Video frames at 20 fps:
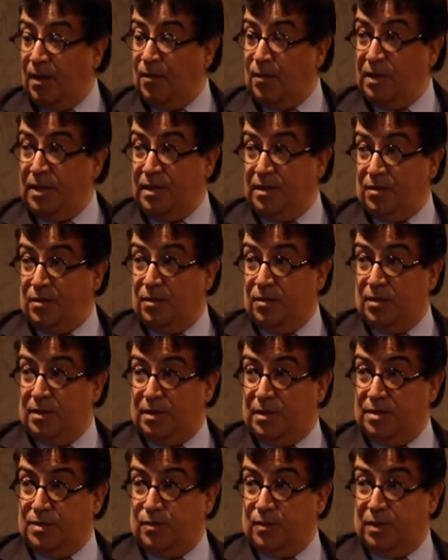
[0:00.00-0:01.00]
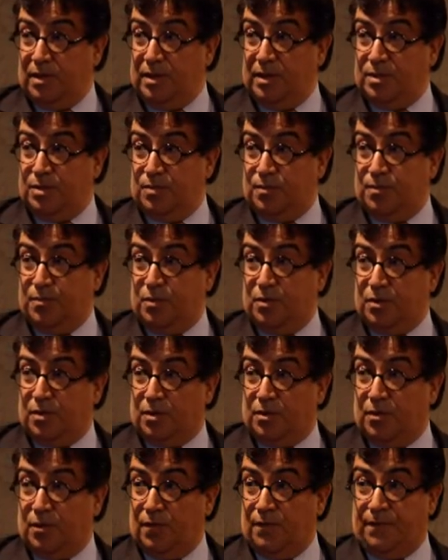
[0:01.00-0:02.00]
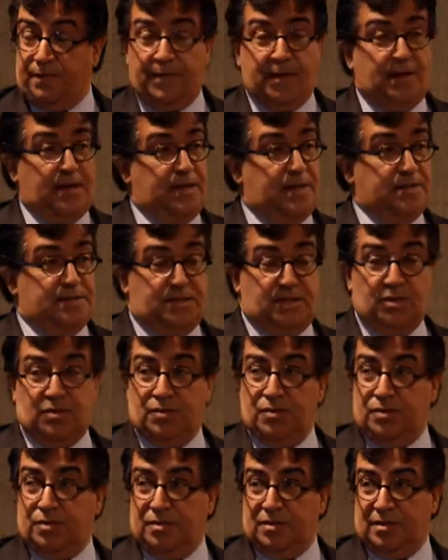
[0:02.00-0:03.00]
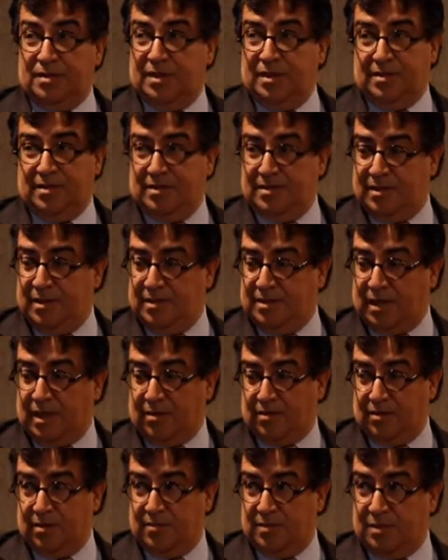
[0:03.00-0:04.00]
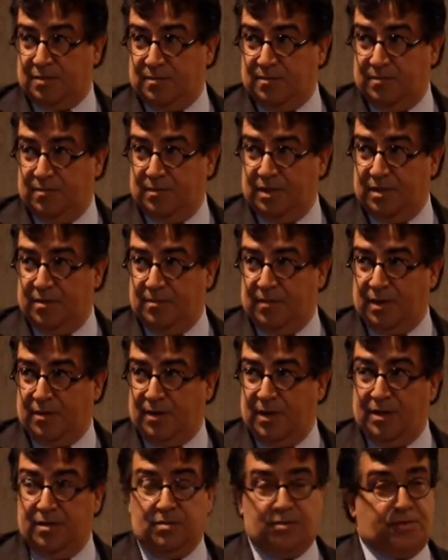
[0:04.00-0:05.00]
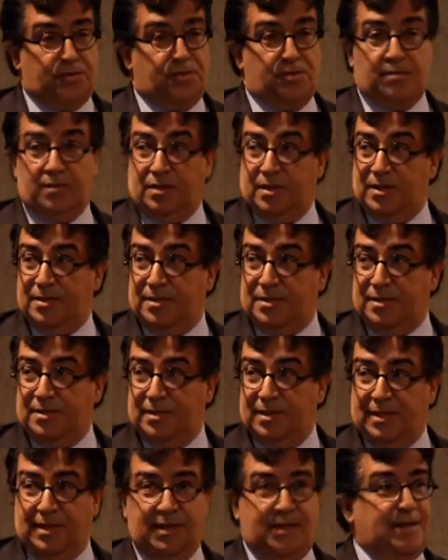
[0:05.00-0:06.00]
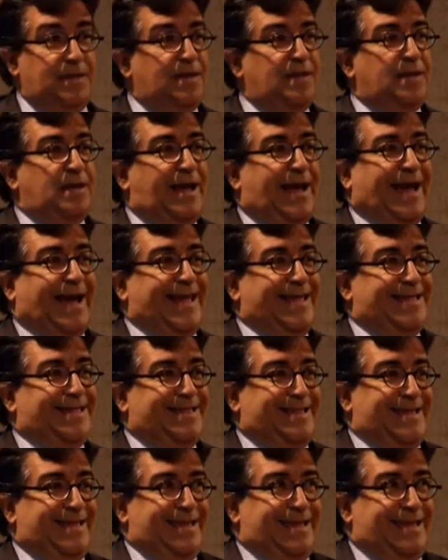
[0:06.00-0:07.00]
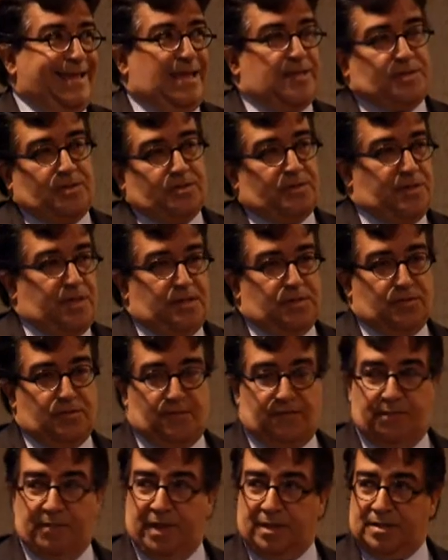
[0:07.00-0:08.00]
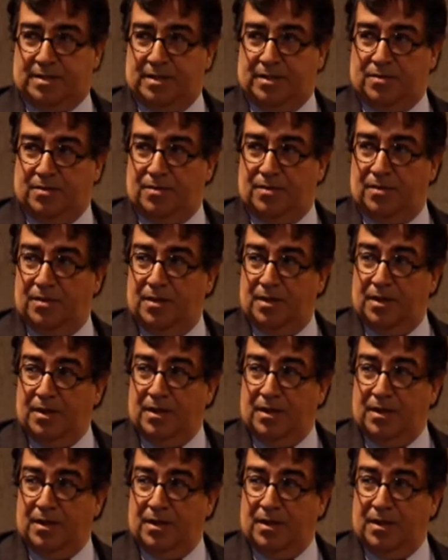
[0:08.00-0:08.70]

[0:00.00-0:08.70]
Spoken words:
We did all this with the support of institutions. These acronyms mean very little to you, but this is the IT Association of Mexico.